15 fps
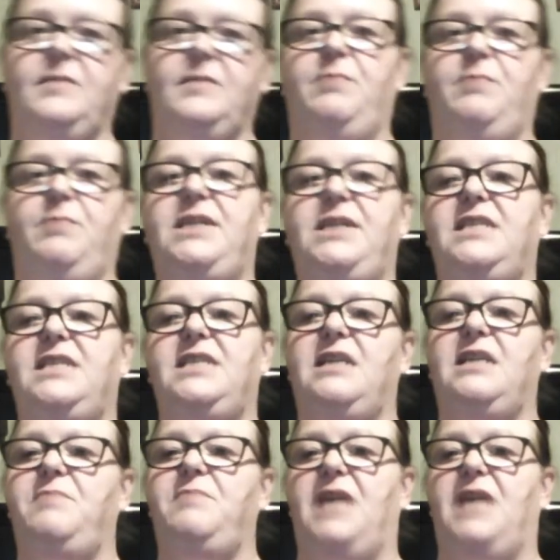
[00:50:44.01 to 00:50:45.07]
But you see,
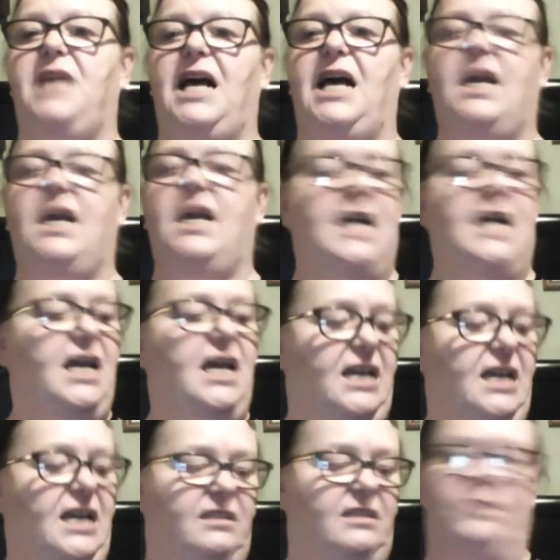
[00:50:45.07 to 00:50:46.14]
them that I
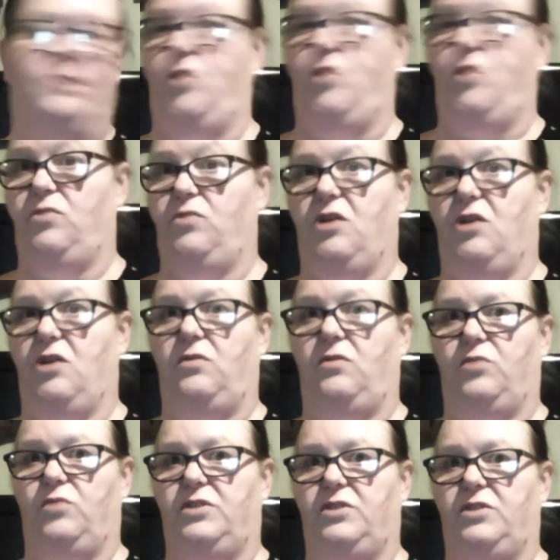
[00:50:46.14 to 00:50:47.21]
had, the rose gold
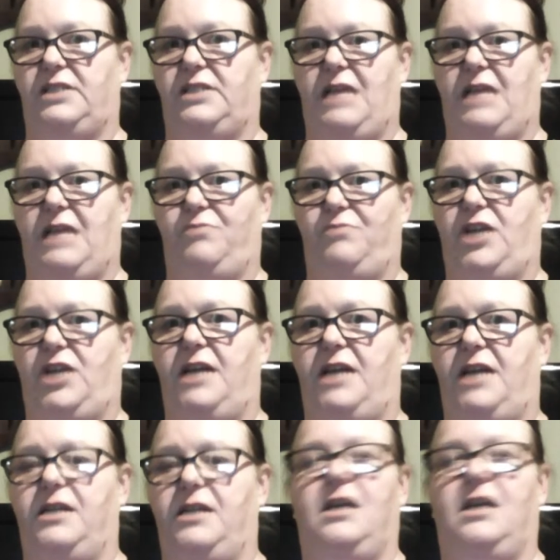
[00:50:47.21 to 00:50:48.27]
ones,
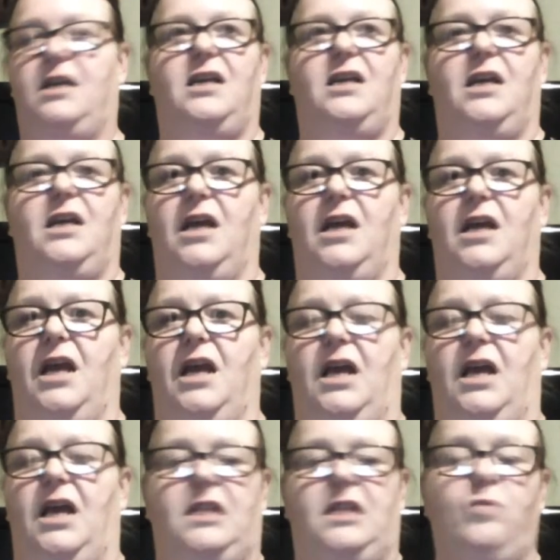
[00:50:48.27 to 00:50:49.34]
Amjad,
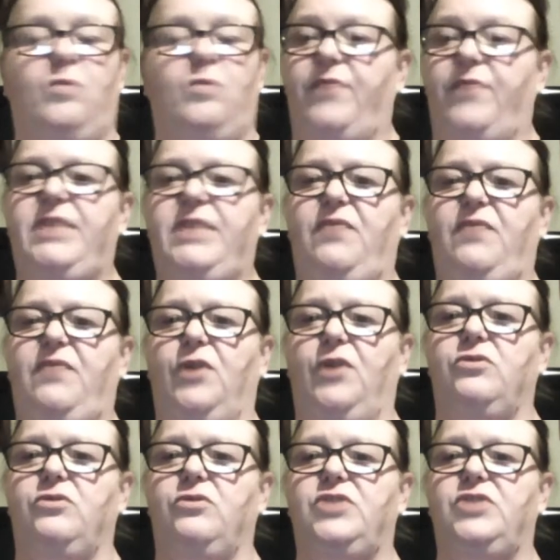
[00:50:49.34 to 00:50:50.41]
they were very
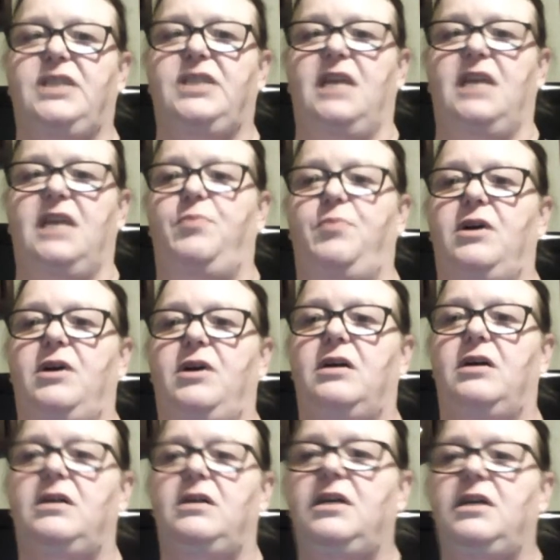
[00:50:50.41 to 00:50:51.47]
difficult to take
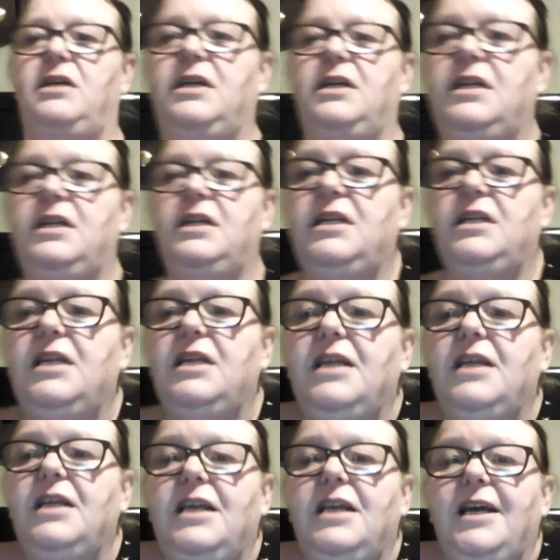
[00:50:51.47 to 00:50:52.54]
apart.
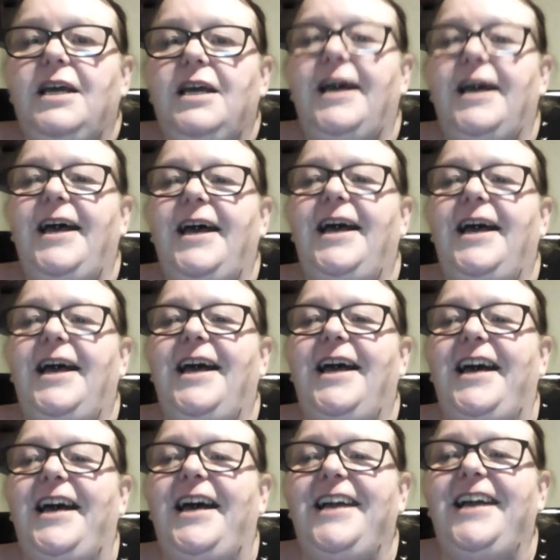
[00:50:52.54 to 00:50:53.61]

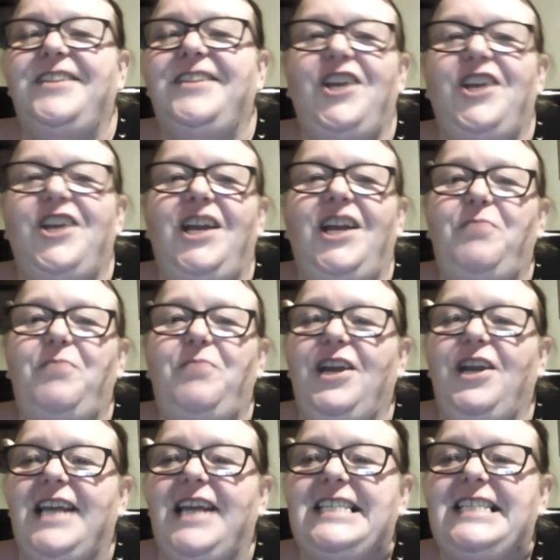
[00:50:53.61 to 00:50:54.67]
And the early
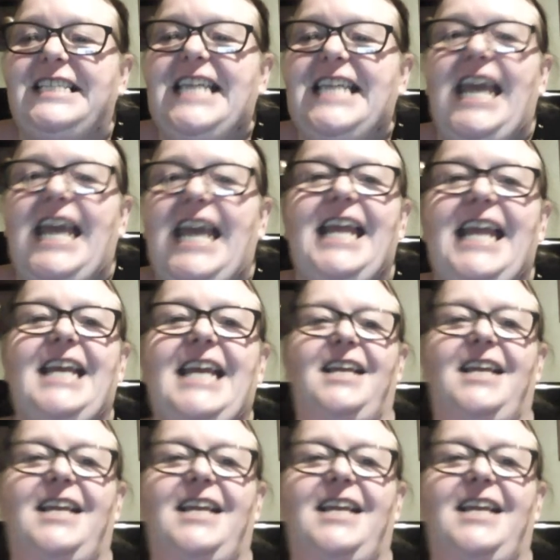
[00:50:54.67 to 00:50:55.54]
bird gets the cake.